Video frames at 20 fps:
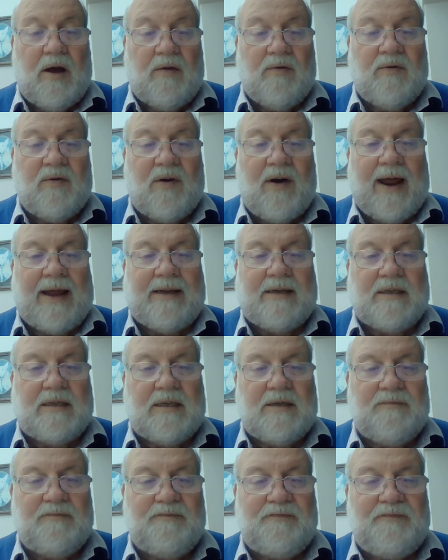And
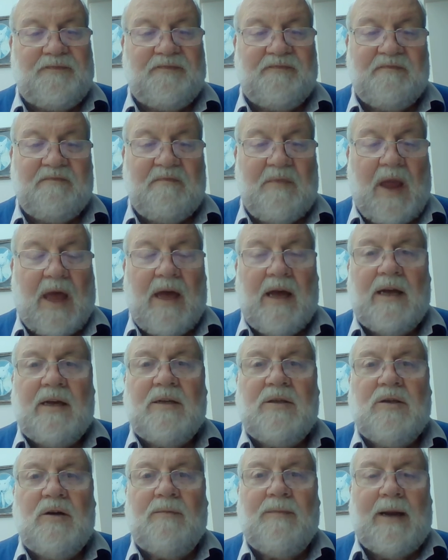threats.
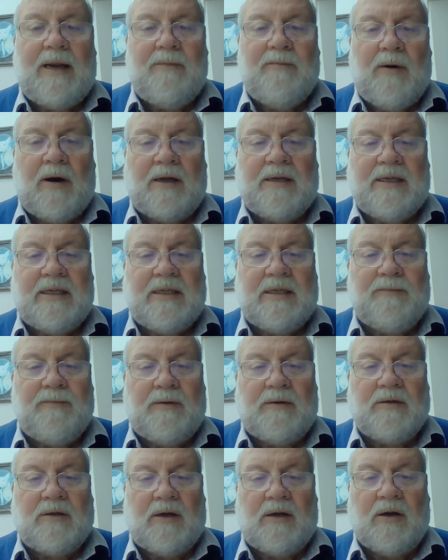Too many
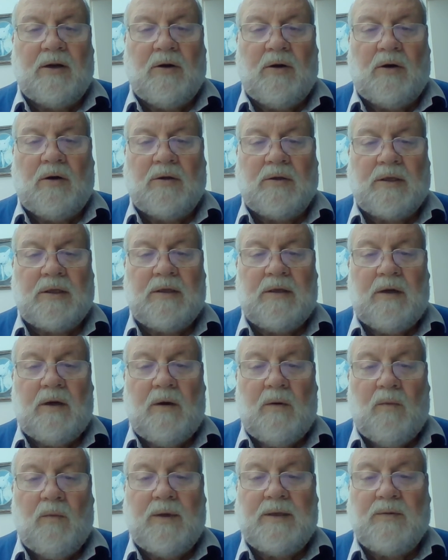participants on a course,
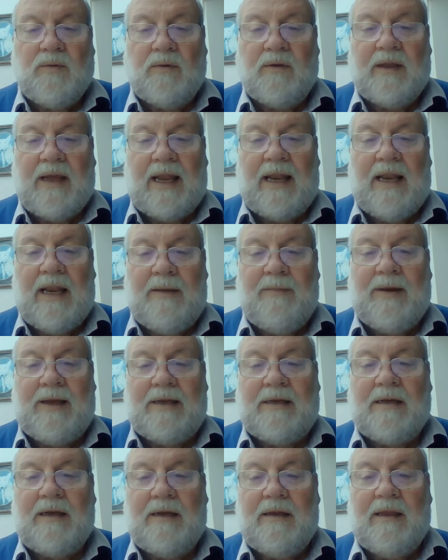which would then
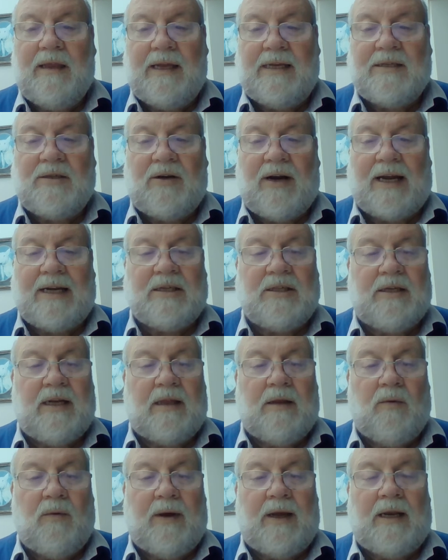limit the interaction
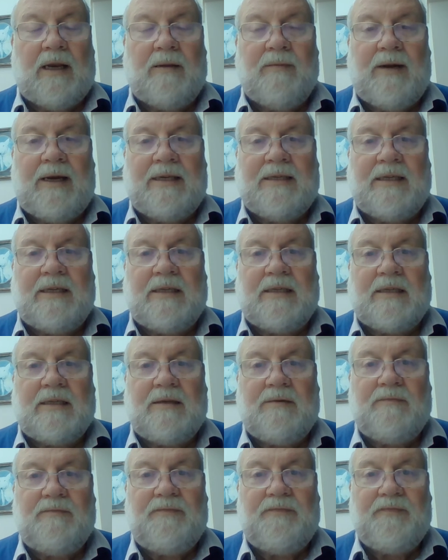at the weekly
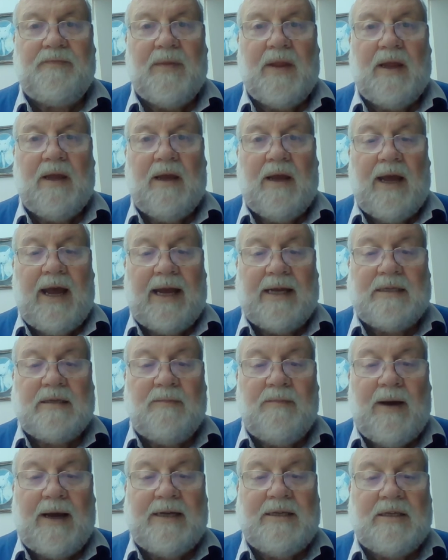meetings. It's
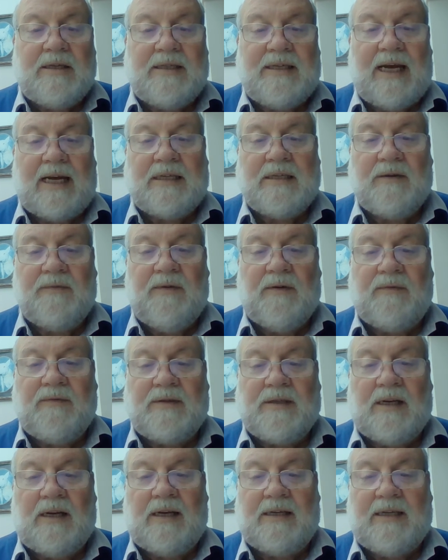a major task for
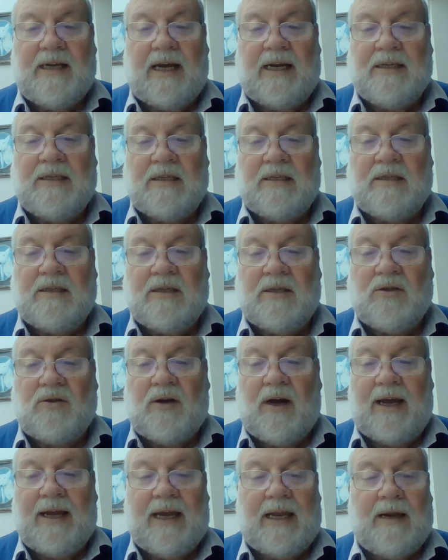facilitators to
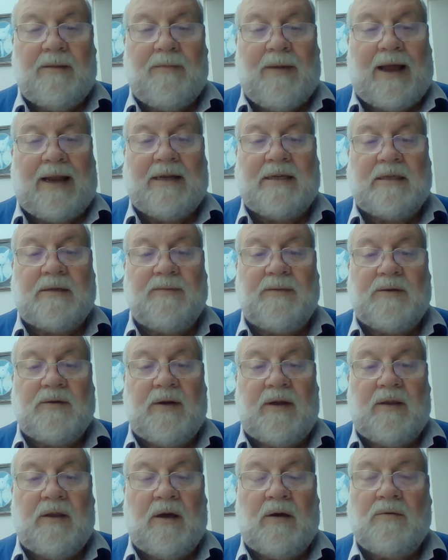try and get a balance
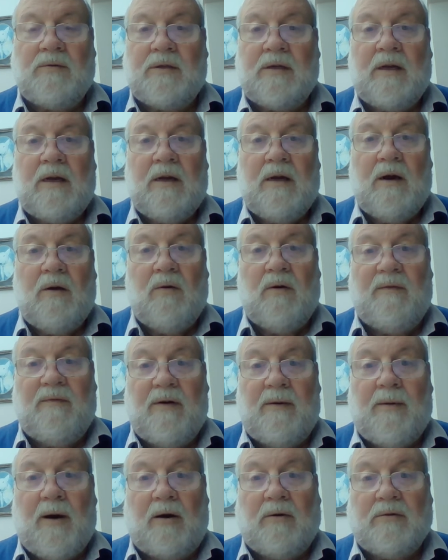between those who are
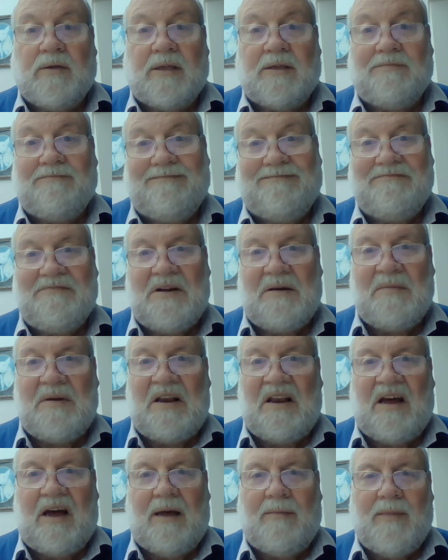verbose, a
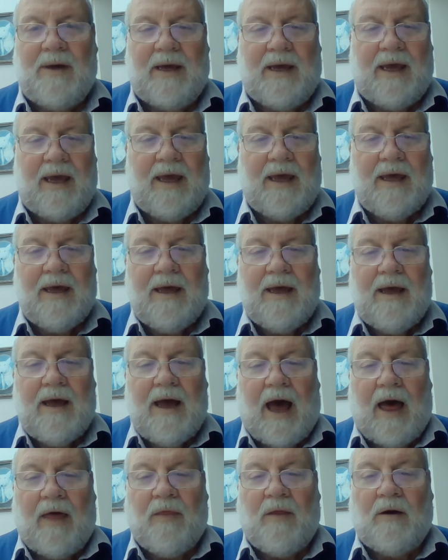bit like me,
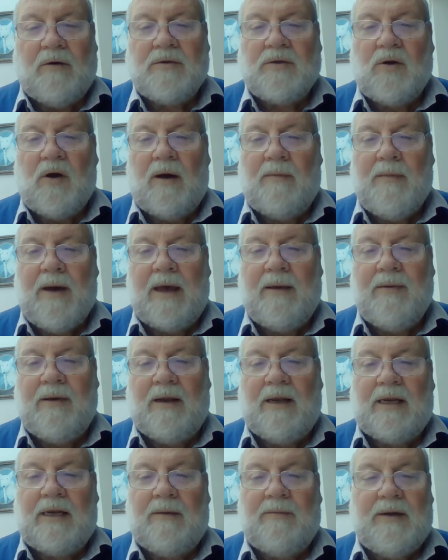and those who are maybe
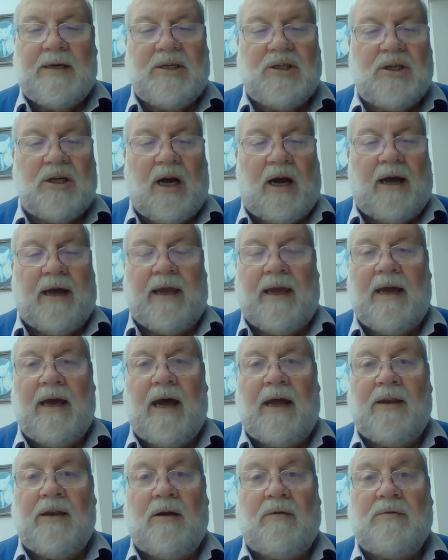a little bit shy
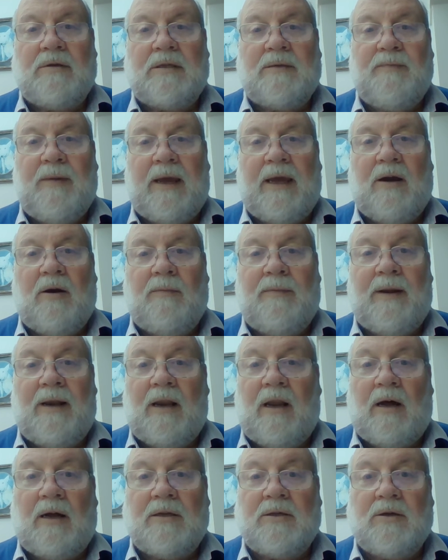and don't speak up in
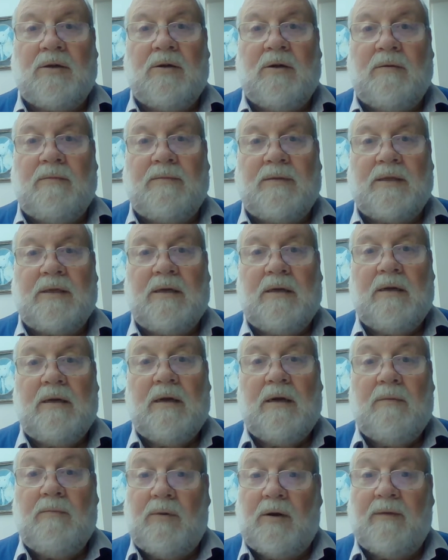large groups.
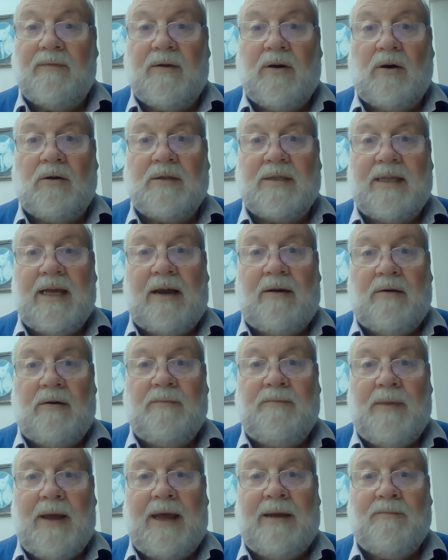But of course, their
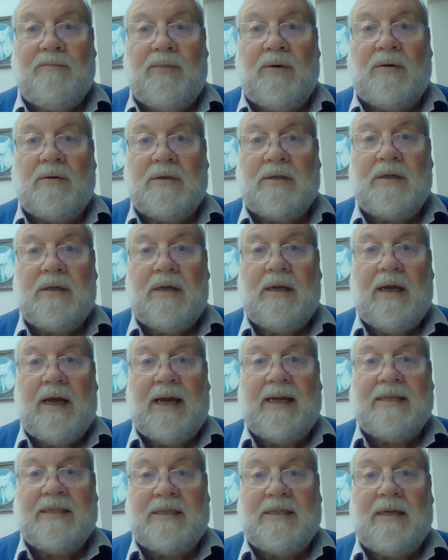input
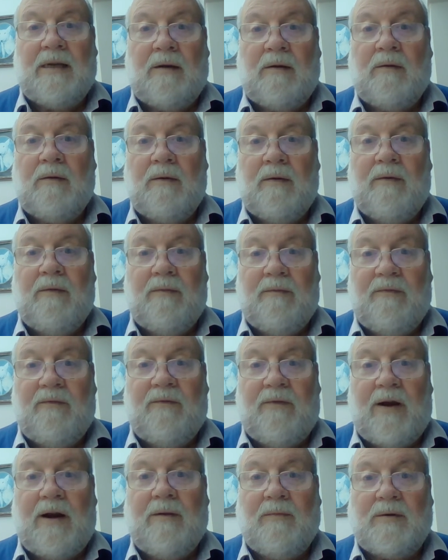is still
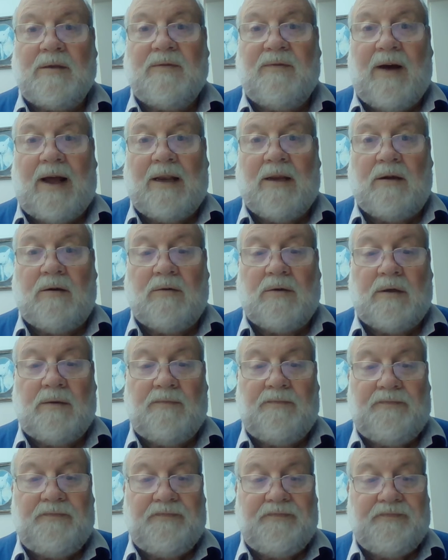very much valued.